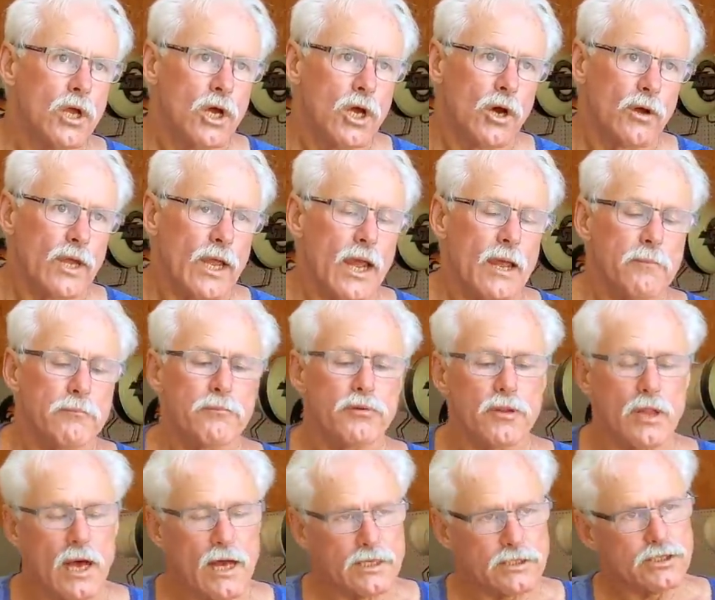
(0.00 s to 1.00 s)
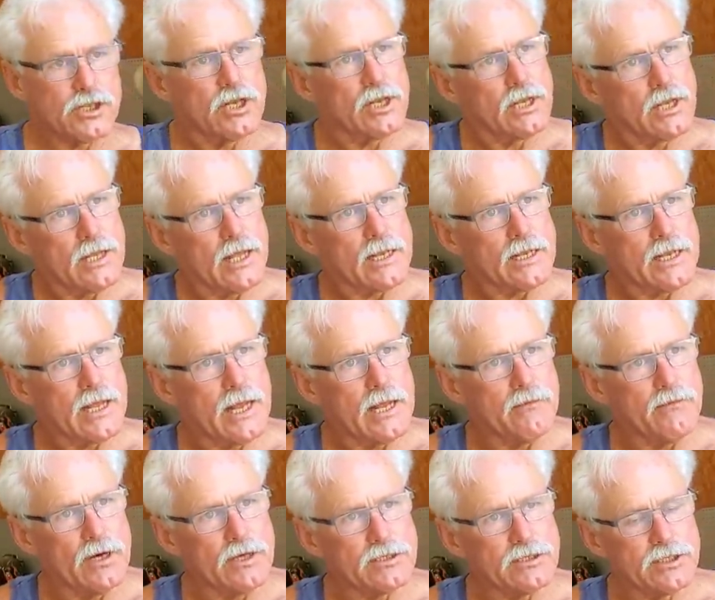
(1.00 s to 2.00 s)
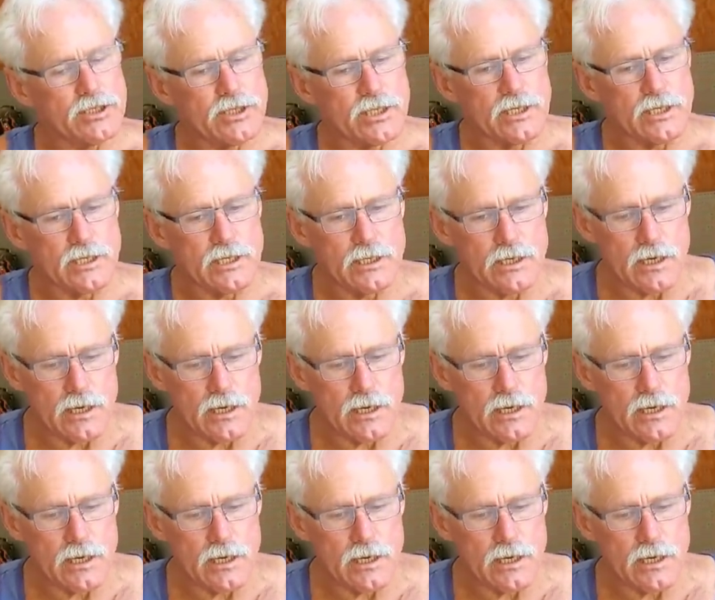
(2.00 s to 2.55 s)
Okay, plus that gave us the